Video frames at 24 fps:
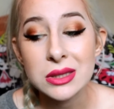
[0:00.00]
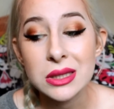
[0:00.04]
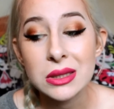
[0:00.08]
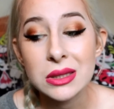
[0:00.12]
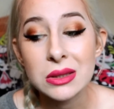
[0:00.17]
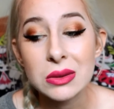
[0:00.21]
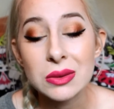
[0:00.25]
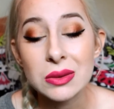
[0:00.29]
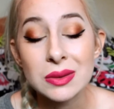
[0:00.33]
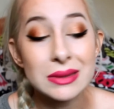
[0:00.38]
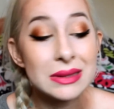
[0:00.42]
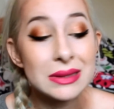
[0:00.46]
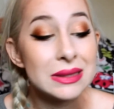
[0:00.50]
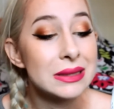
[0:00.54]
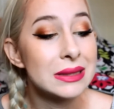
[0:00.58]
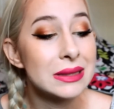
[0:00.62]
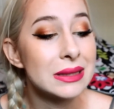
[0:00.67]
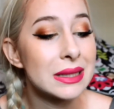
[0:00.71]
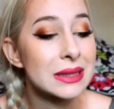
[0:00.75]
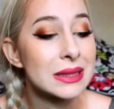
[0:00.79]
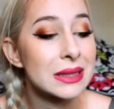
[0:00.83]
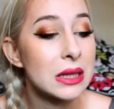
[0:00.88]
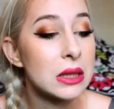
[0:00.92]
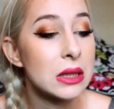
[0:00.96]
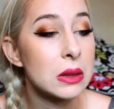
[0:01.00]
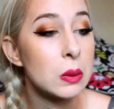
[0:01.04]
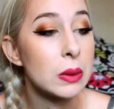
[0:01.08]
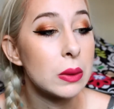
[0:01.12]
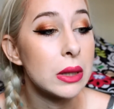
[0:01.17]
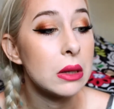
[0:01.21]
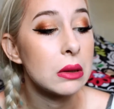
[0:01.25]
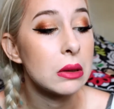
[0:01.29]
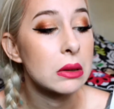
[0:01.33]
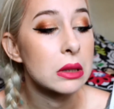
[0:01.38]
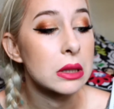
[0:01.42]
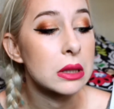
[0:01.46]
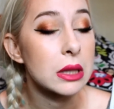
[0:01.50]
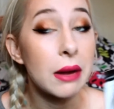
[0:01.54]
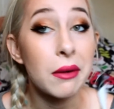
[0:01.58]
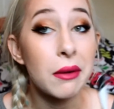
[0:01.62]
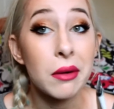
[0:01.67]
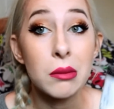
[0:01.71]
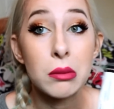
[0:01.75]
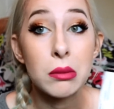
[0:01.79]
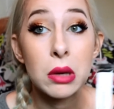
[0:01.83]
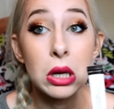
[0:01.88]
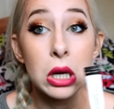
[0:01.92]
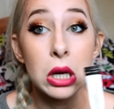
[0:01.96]
so that's kind of weird and
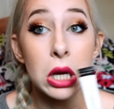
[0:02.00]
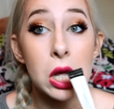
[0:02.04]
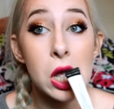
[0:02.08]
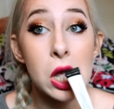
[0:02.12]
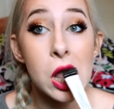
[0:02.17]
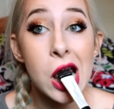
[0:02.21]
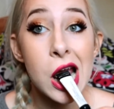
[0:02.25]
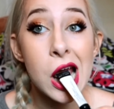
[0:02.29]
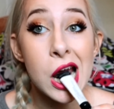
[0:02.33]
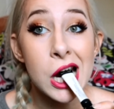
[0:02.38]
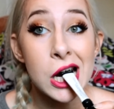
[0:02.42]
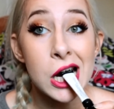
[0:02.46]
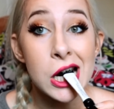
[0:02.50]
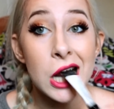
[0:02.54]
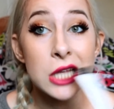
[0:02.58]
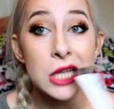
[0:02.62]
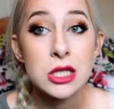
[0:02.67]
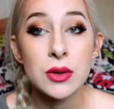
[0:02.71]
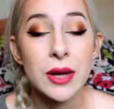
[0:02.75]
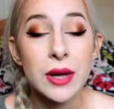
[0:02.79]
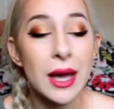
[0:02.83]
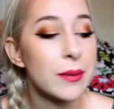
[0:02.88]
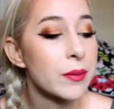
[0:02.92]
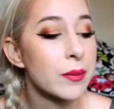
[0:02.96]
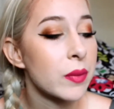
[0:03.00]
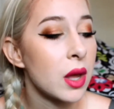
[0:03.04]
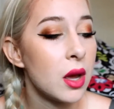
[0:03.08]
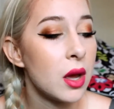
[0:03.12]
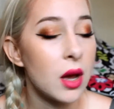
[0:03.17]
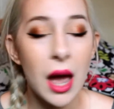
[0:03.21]
scary, but it's okay.